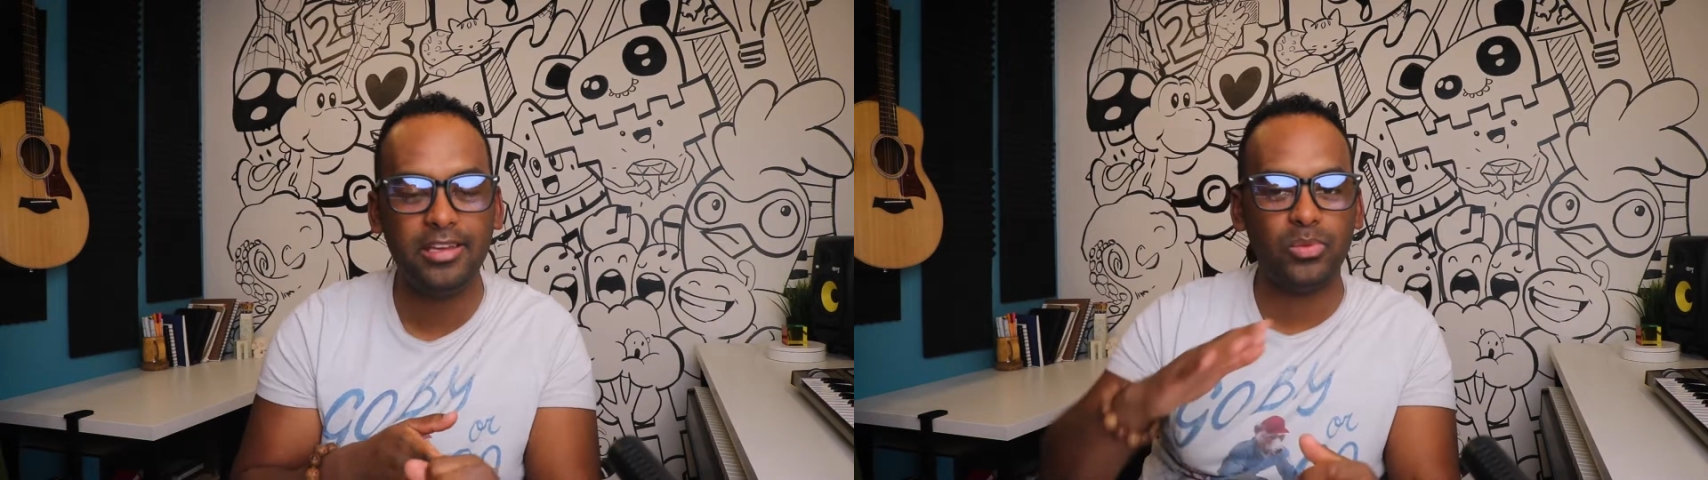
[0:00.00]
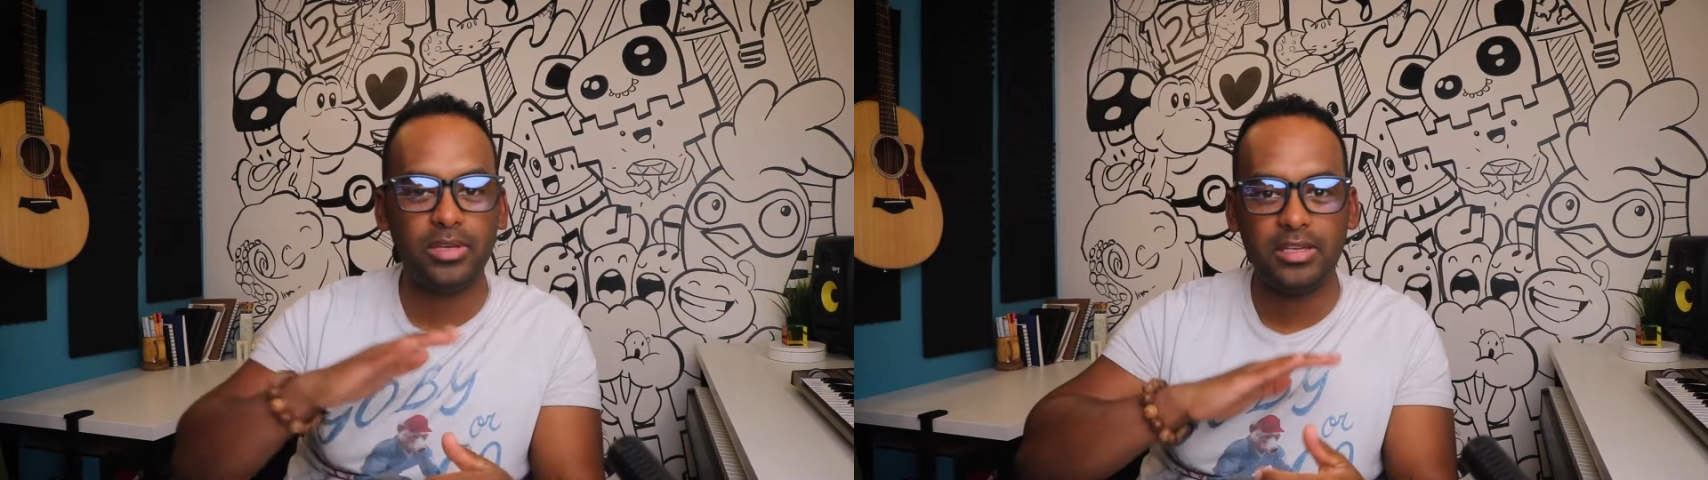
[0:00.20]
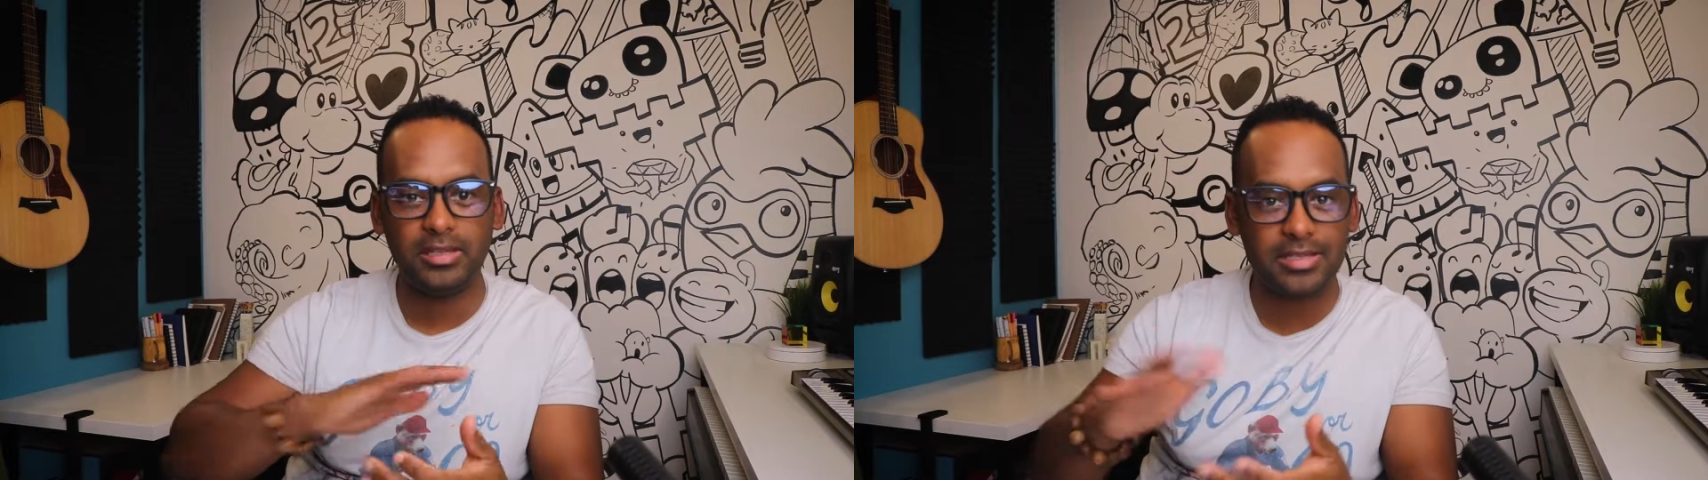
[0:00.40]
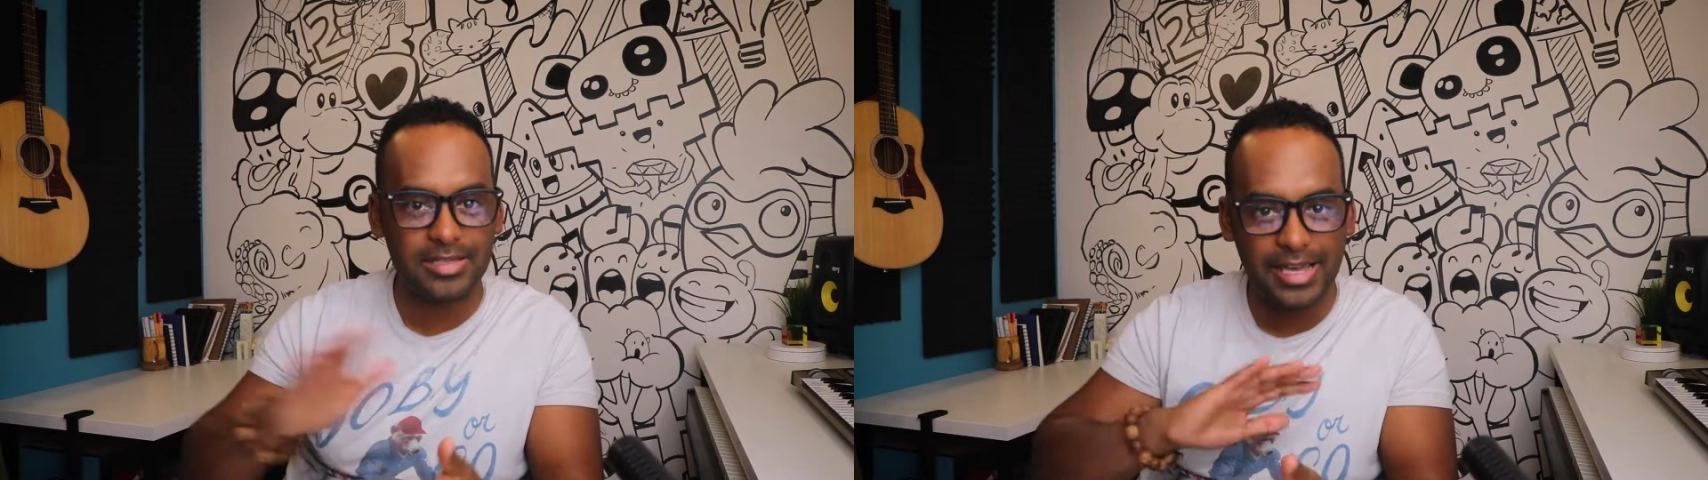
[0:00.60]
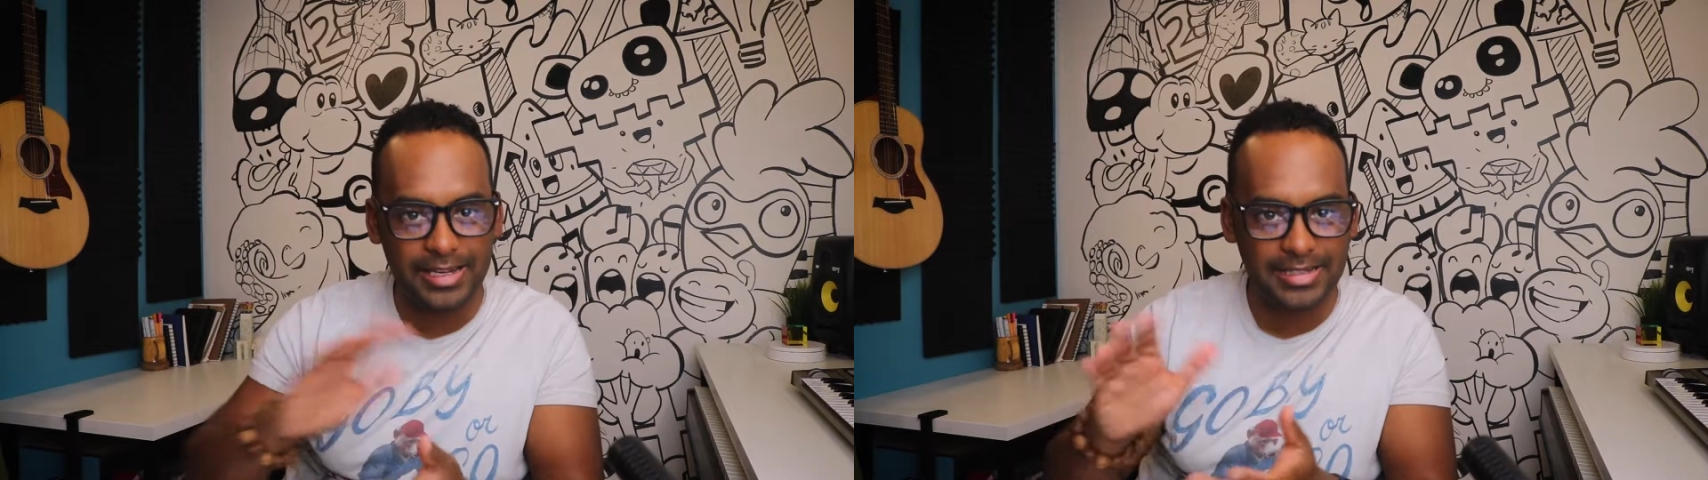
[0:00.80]
we
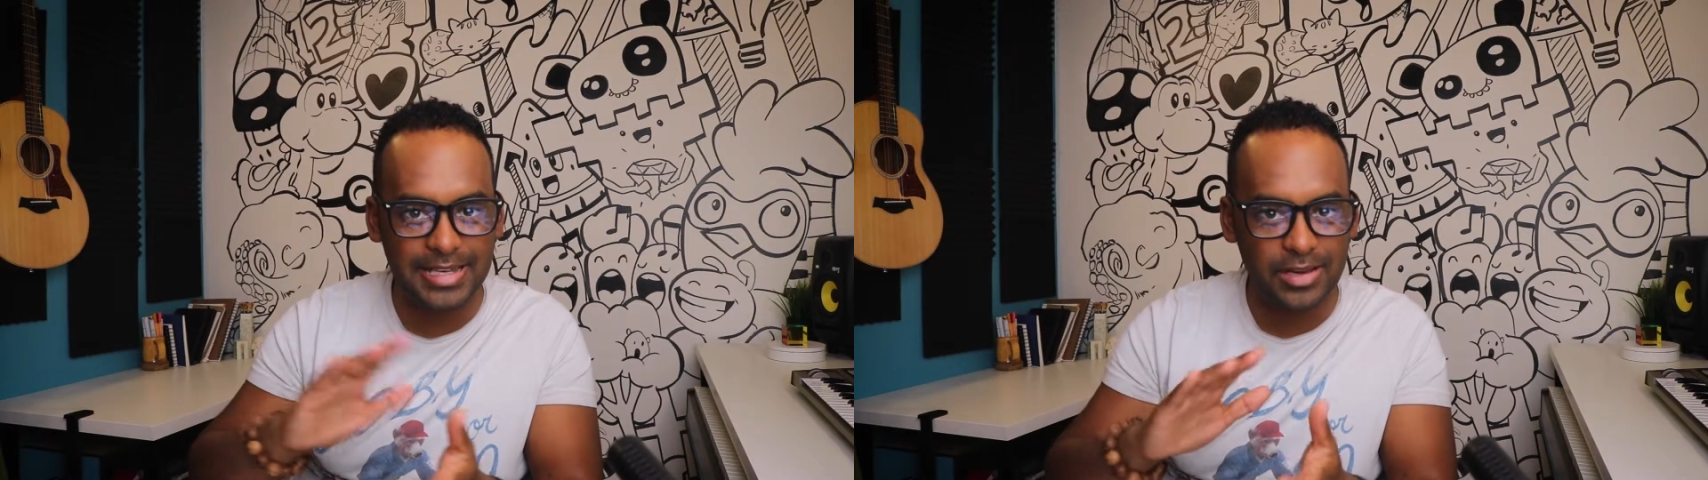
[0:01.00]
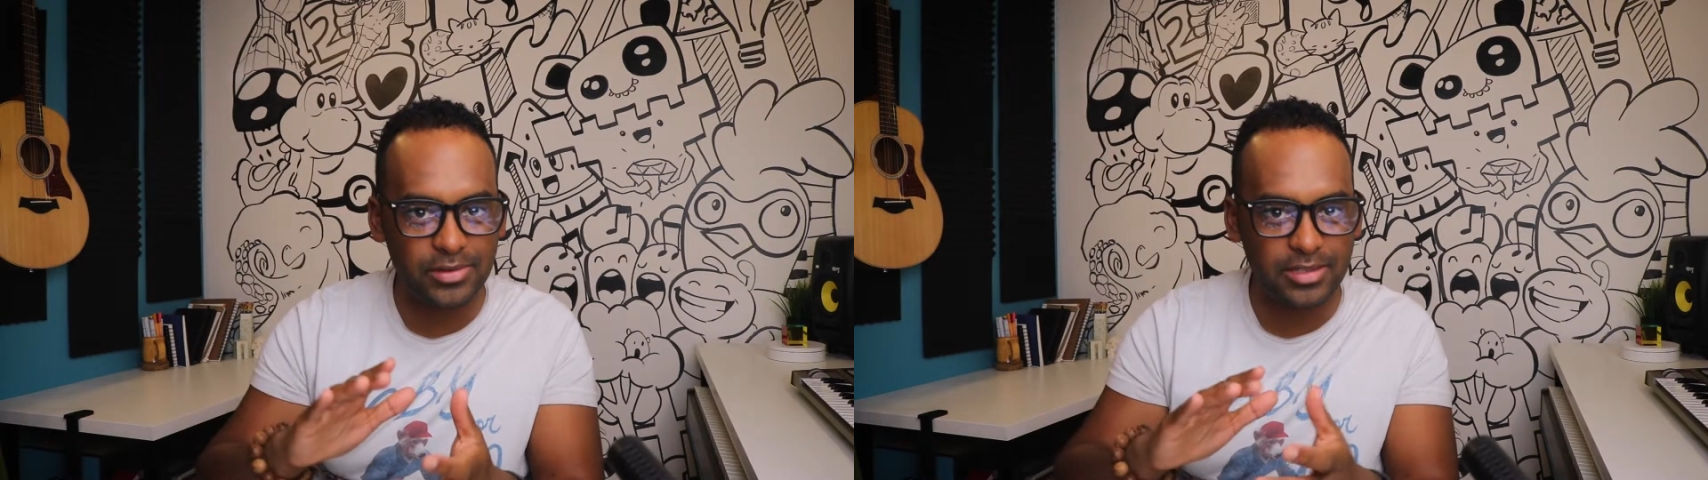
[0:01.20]
sanded down